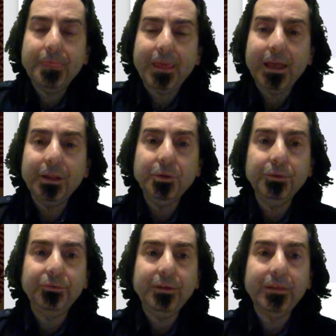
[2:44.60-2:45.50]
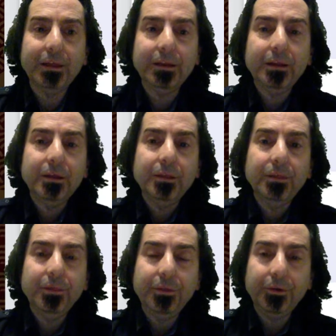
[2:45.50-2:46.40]
and you'd see that
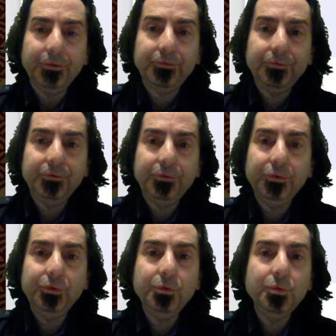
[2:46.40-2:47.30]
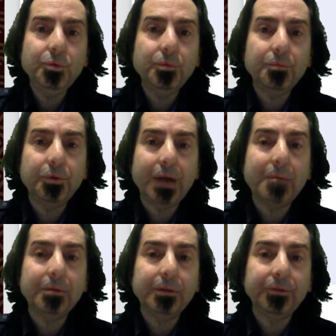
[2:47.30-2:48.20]
there's two
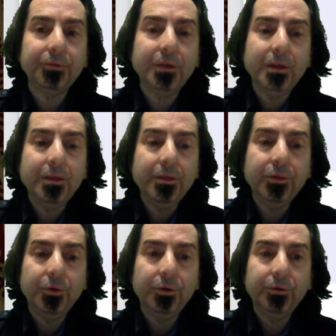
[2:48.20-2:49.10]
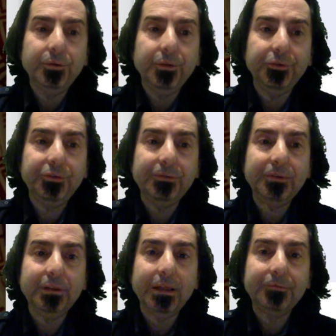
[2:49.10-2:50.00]
parabolas. They're
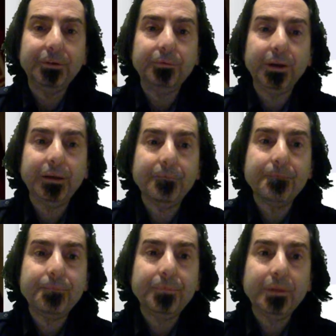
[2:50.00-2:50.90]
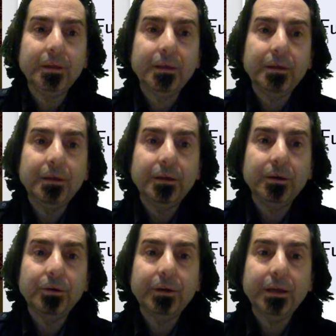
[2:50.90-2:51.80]
shifted left and right.
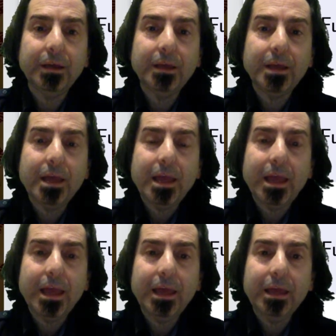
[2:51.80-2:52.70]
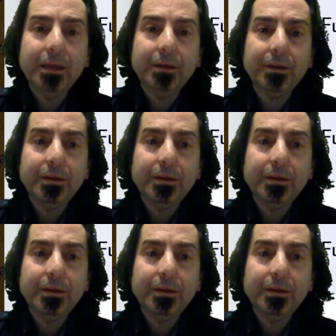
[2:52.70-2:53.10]
Okay, and